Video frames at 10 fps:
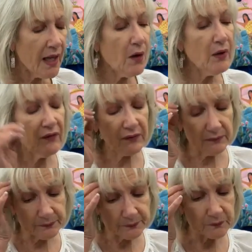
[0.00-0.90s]

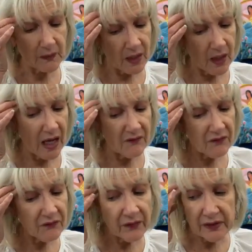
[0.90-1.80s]
However, I have
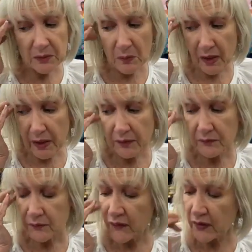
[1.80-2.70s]
a friend of
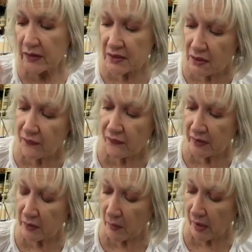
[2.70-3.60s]
mine, very dear
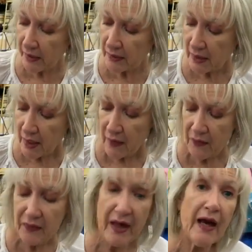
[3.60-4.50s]
friend of mine,
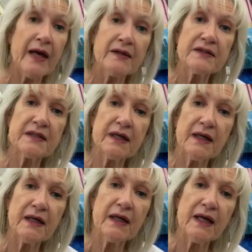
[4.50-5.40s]
that
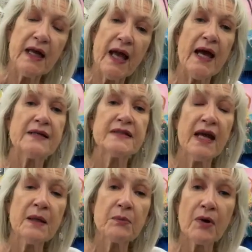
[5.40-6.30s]
has
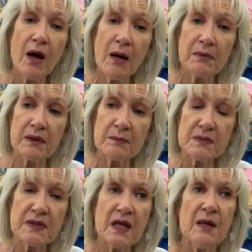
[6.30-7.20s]
had
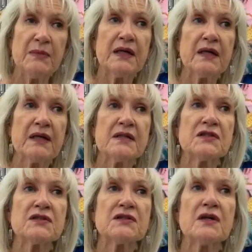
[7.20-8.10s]
problems
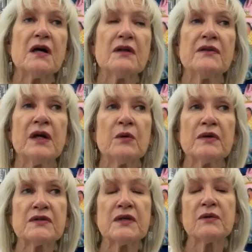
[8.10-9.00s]
because there
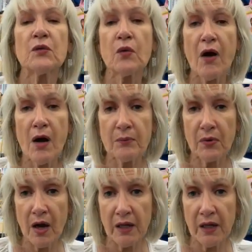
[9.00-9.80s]
was the wrong